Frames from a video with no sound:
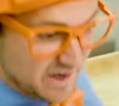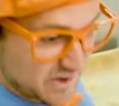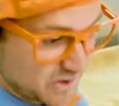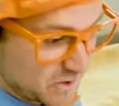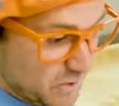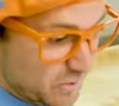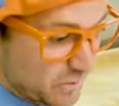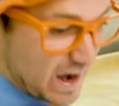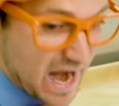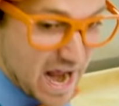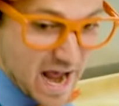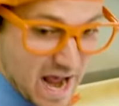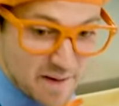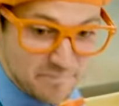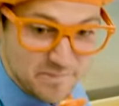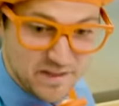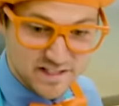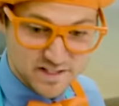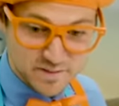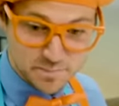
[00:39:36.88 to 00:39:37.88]
and
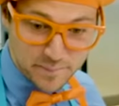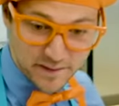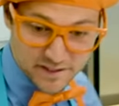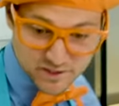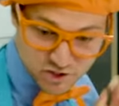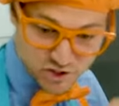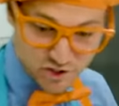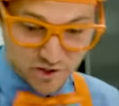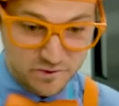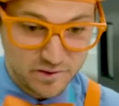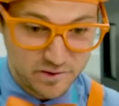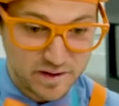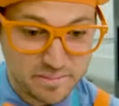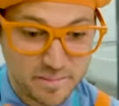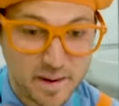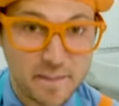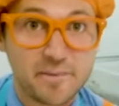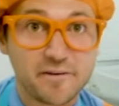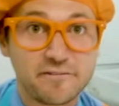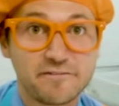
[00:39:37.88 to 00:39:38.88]
grab this pitcher.
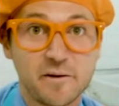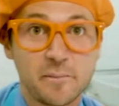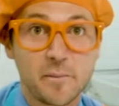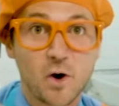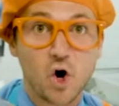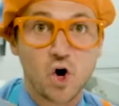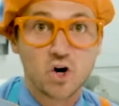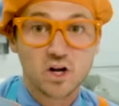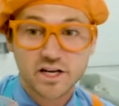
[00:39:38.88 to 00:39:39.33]
Remember from